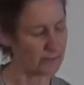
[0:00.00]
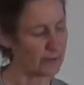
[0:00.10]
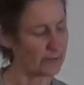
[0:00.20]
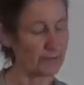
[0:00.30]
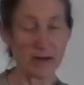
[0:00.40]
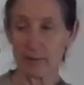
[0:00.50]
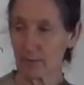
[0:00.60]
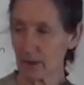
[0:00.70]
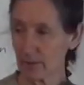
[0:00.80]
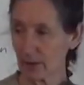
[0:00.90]
I've got
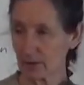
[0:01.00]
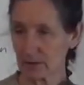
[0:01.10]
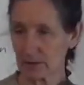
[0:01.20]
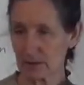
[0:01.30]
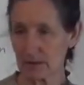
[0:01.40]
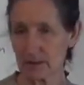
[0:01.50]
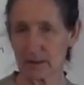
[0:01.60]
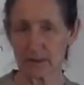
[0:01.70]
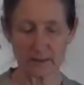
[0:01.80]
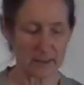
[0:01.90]
around my poultice?
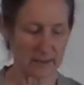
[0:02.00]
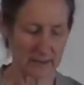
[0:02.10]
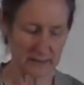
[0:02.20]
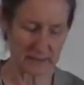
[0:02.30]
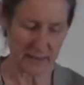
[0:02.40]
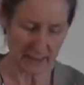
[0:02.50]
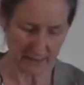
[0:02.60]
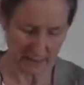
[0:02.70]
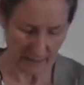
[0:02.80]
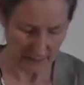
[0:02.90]
Now let's say
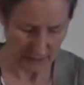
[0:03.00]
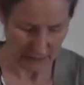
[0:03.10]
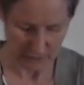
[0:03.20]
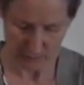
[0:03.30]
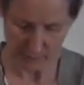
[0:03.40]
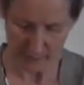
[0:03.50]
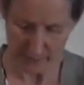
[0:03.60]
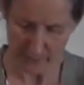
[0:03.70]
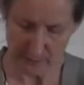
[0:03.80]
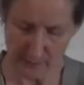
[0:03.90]
that I just
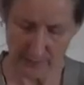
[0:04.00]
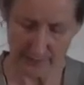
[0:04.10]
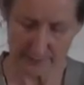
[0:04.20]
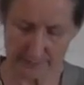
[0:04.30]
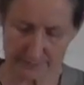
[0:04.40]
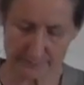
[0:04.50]
sprained my,